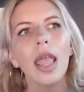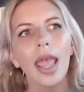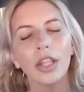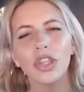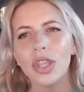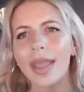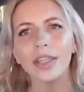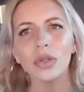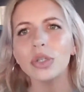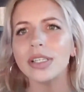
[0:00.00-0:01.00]
And yet
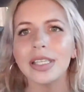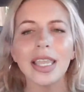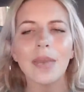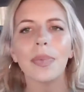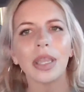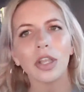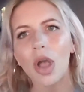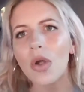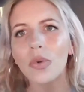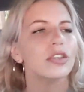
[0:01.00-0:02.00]
you just keep it
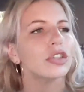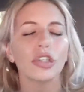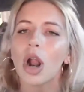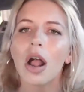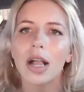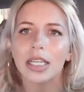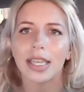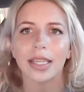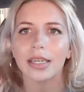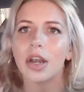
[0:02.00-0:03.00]
going strong
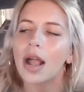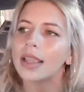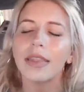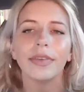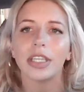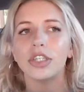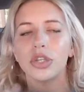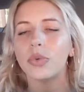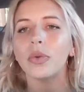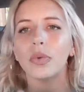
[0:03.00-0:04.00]
and not giving, doing